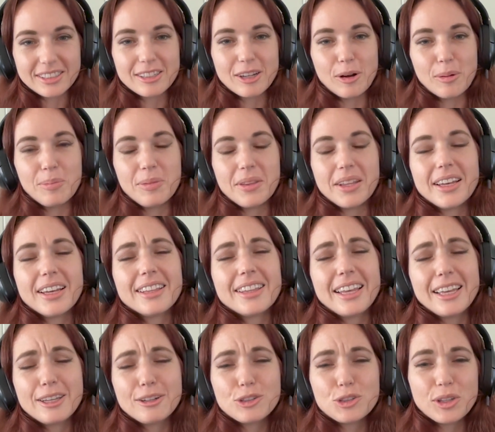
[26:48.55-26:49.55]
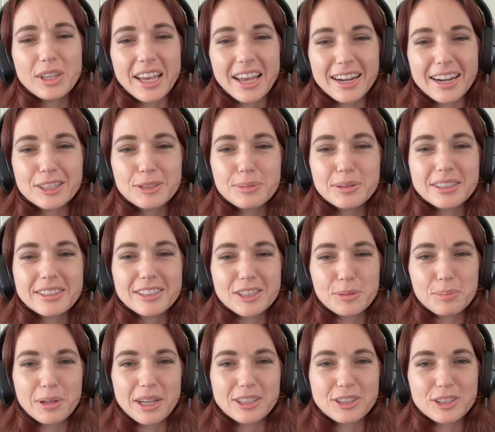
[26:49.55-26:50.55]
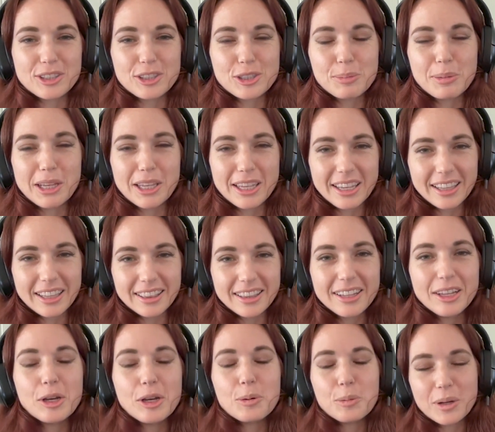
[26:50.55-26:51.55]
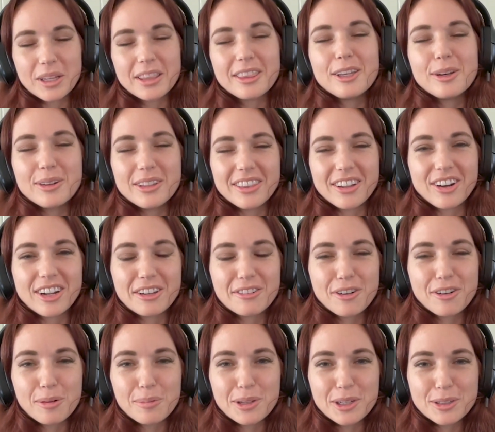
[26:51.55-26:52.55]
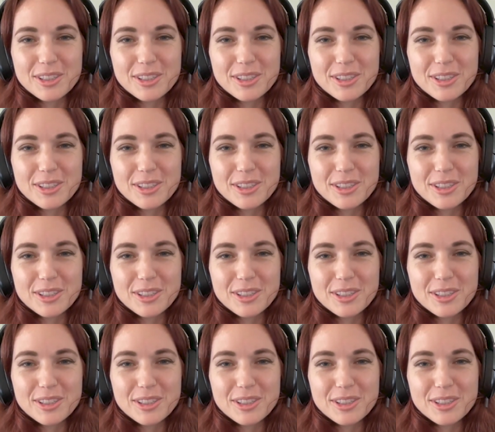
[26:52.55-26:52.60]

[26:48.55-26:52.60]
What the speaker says: So thank you, Julie Anne. It's been such a pleasure speaking with you and learning from you